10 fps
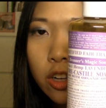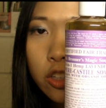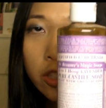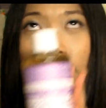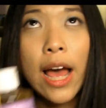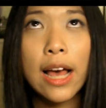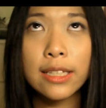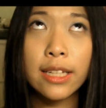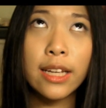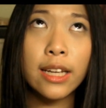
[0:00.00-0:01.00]
She
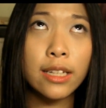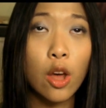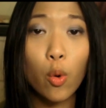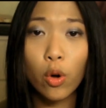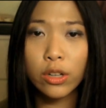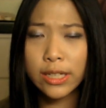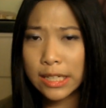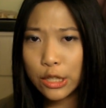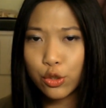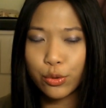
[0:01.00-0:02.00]
has it in
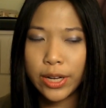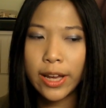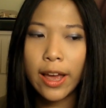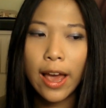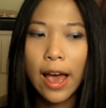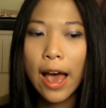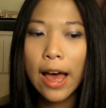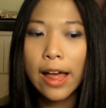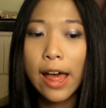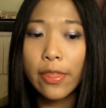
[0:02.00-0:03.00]
tea tree.
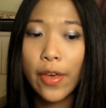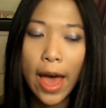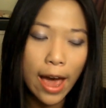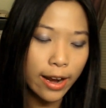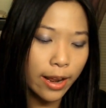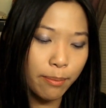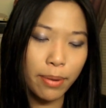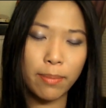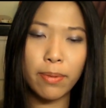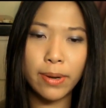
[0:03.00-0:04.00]
They had it in
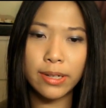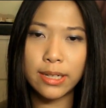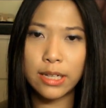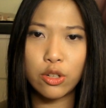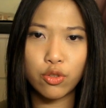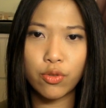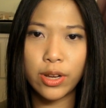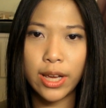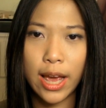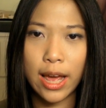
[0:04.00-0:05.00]
peppermint, tea
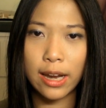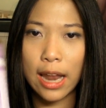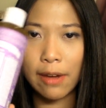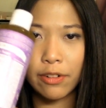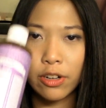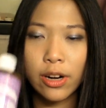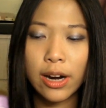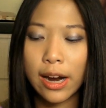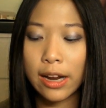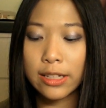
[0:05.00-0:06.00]
tree, and lavender,
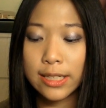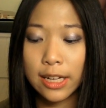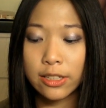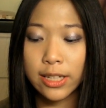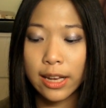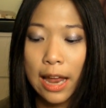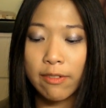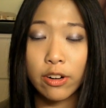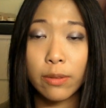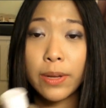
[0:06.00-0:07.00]
and I decided to get
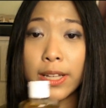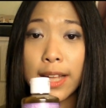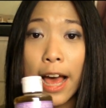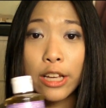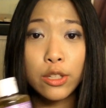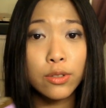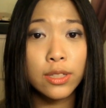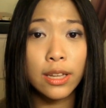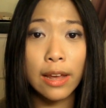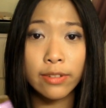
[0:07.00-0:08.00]
lavender because I used
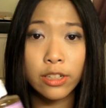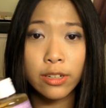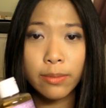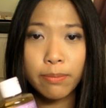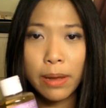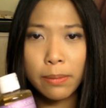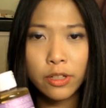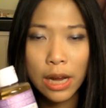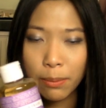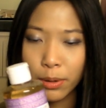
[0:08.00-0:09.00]
the lavender baby
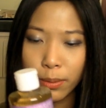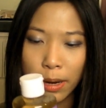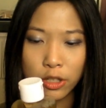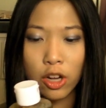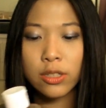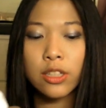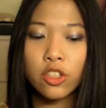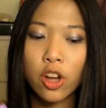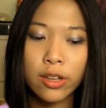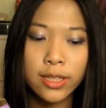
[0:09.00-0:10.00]
shampoo by Johnson &
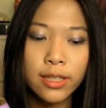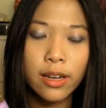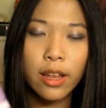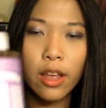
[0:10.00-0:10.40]
Johnson.